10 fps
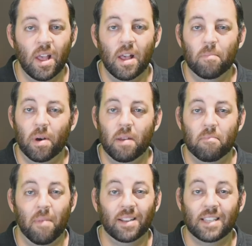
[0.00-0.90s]
but
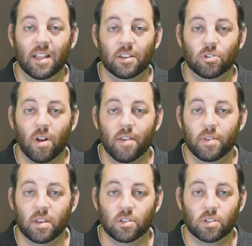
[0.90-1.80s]
my daily driving
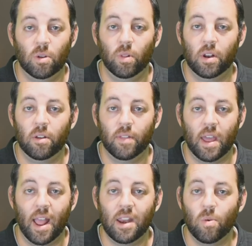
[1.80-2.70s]
is so little that
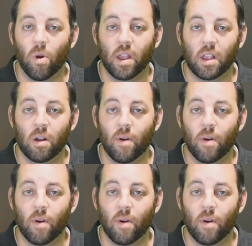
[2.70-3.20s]
anywhere I go,